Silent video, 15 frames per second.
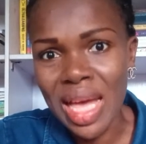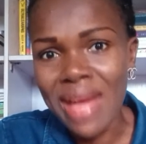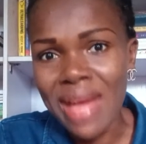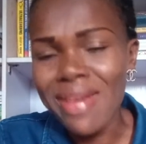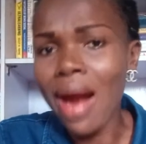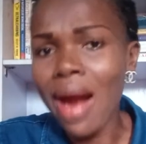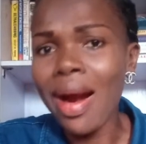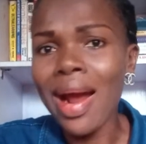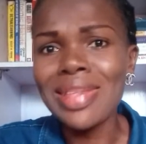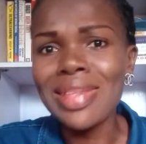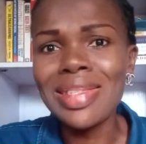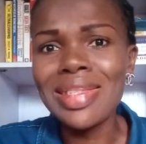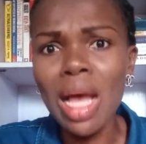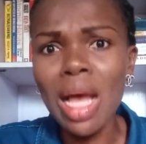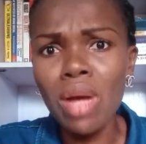There are
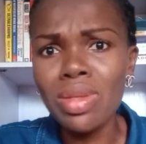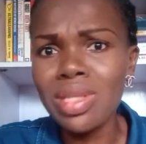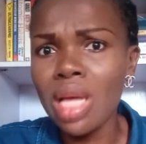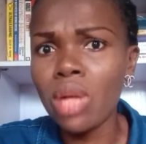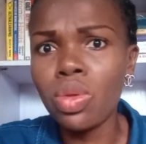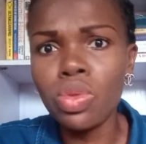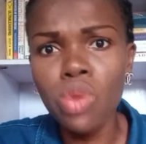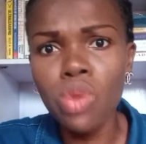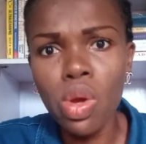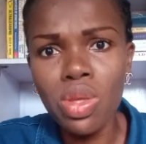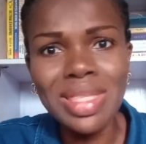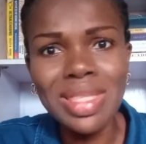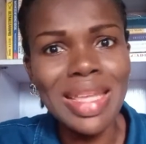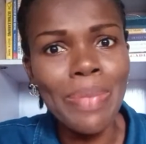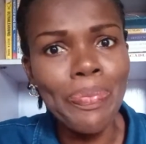cells that
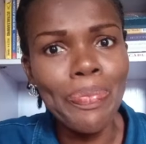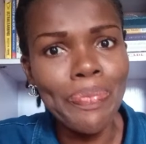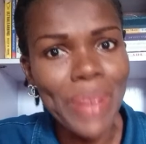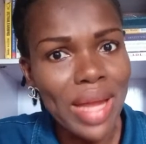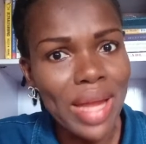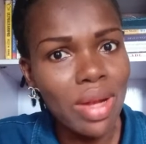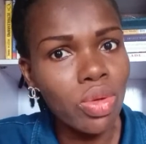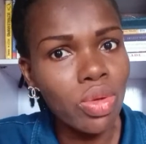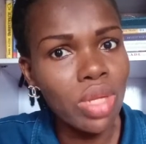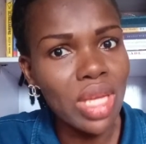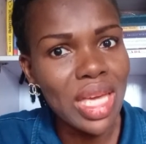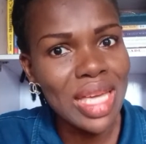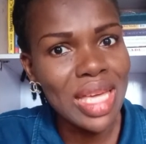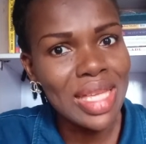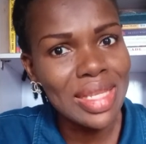don't depend on
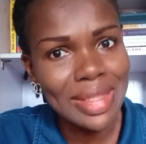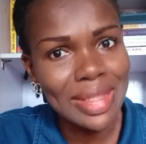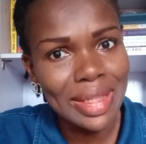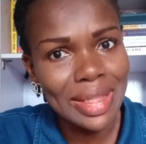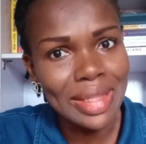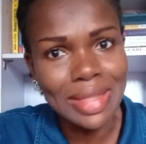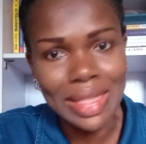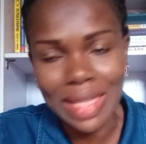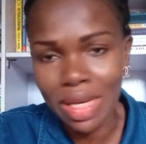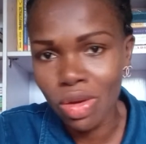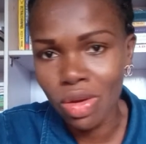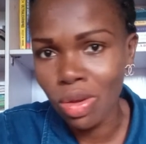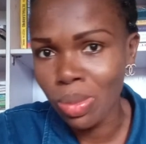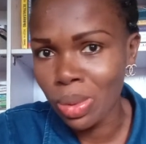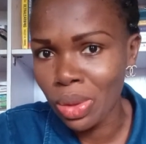insulin to take
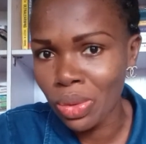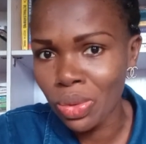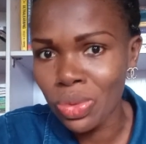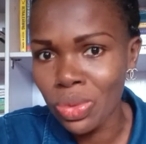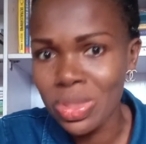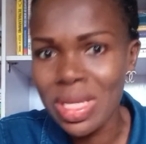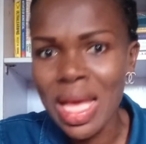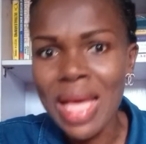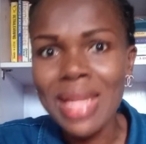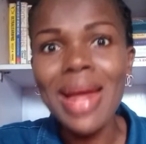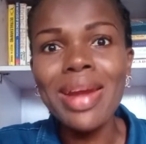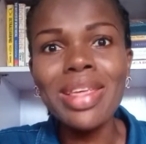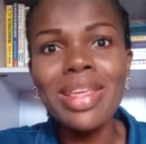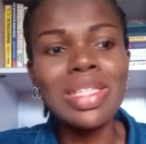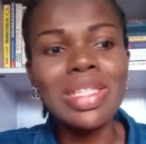up glucose. That
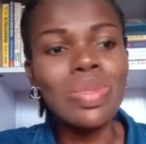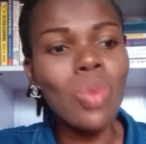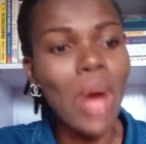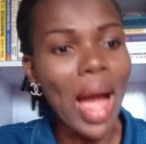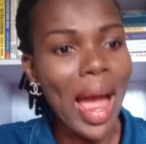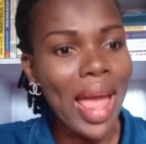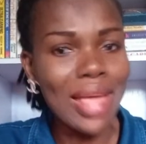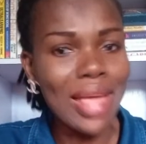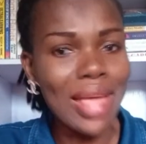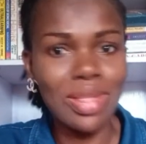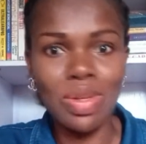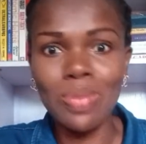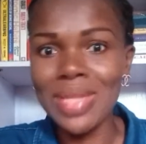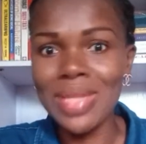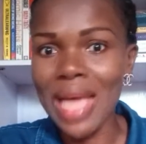is why
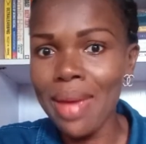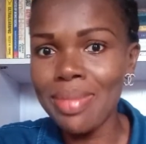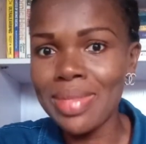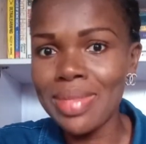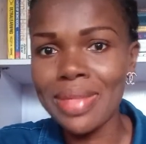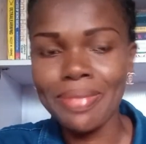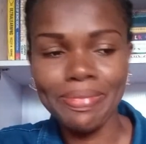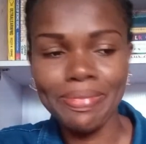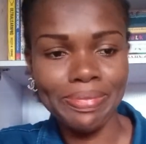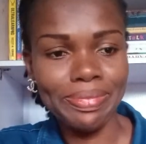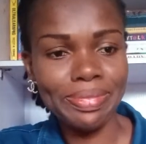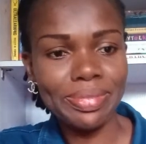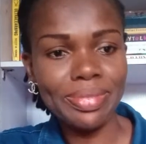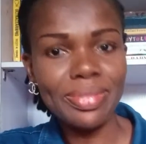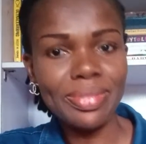sometimes
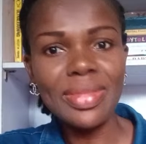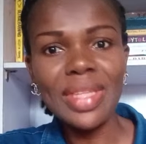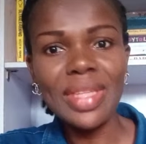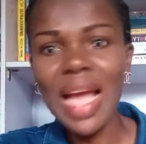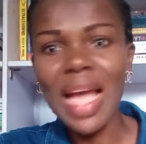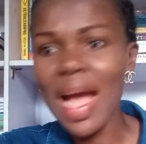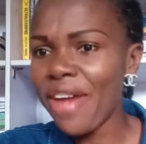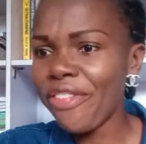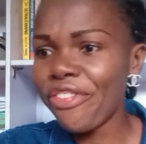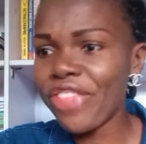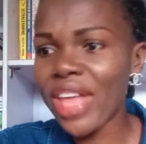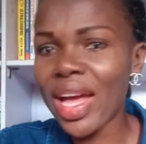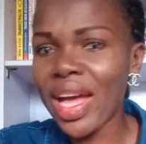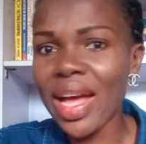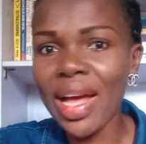
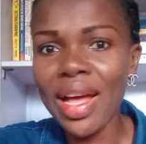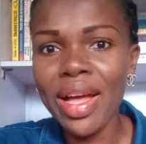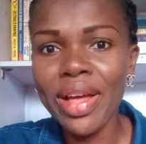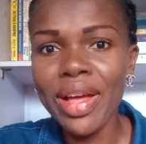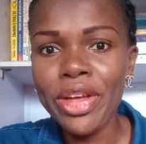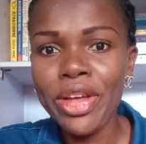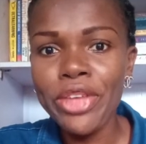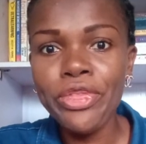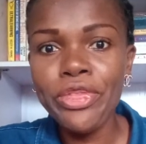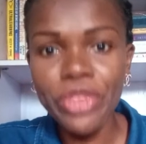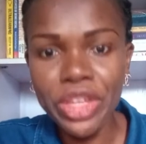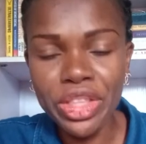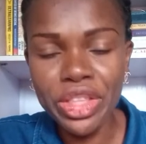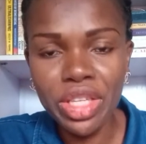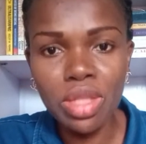after
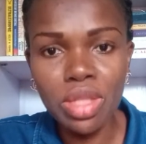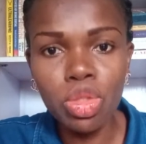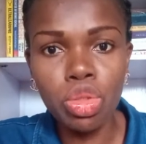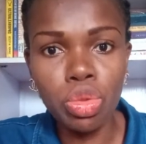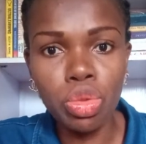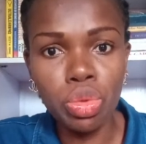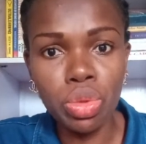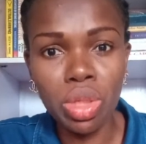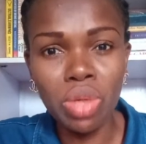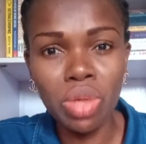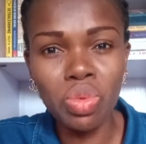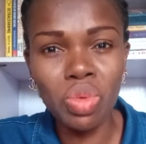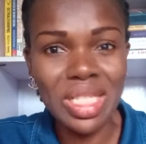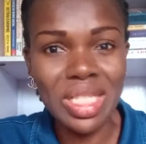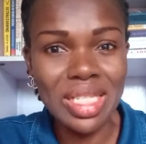feeding children
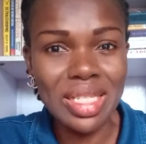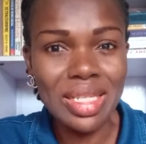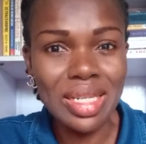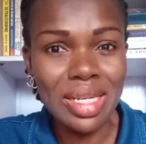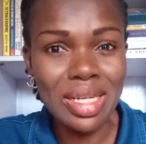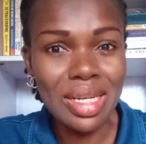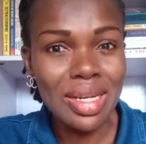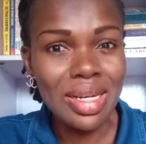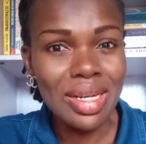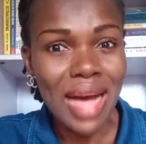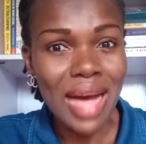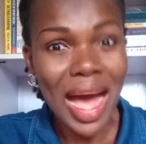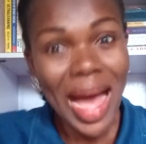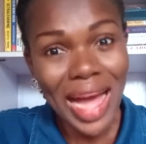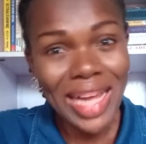with
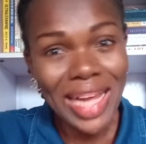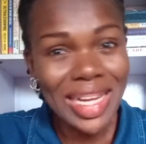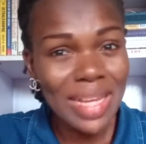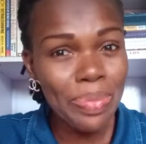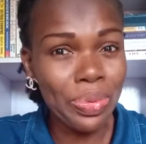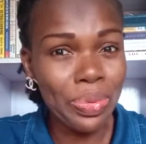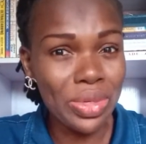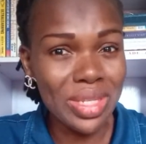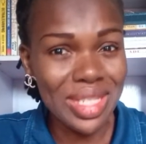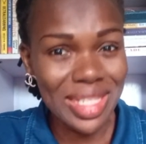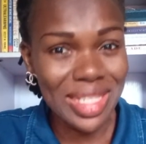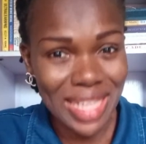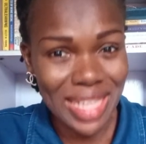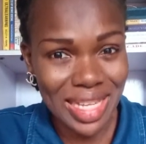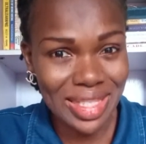highly
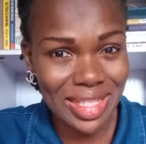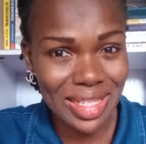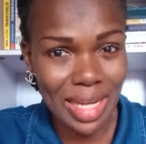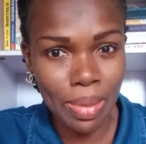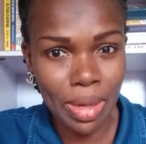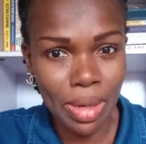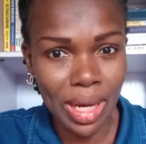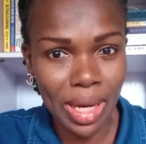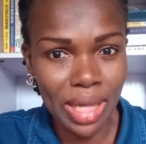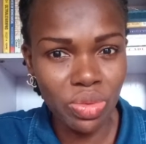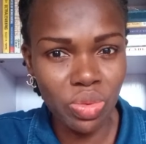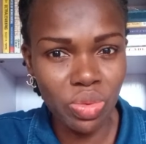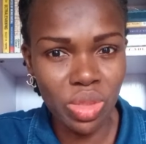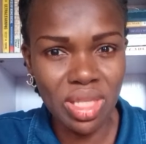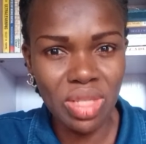processed
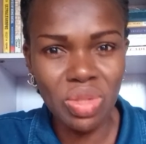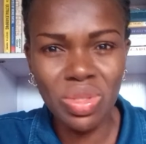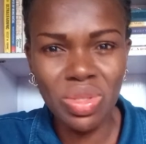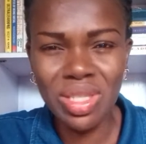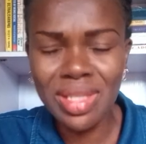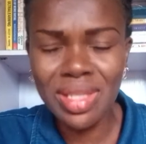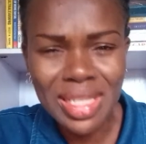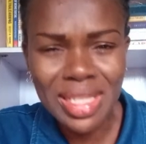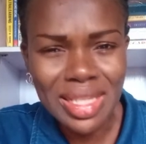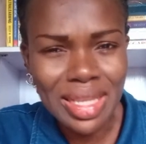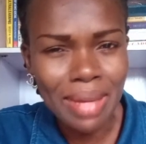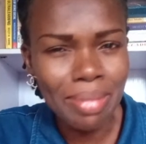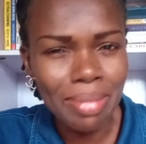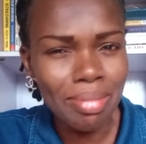carbohydrates, you see them